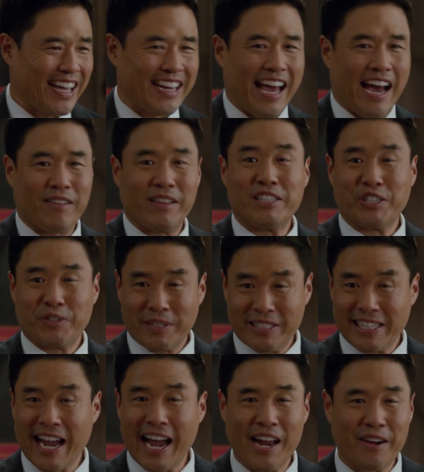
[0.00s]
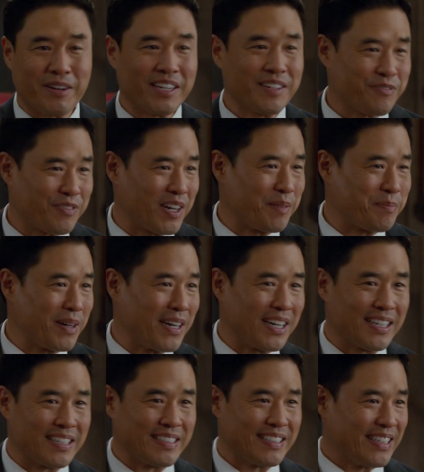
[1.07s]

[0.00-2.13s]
and now that you're retiring from, uh,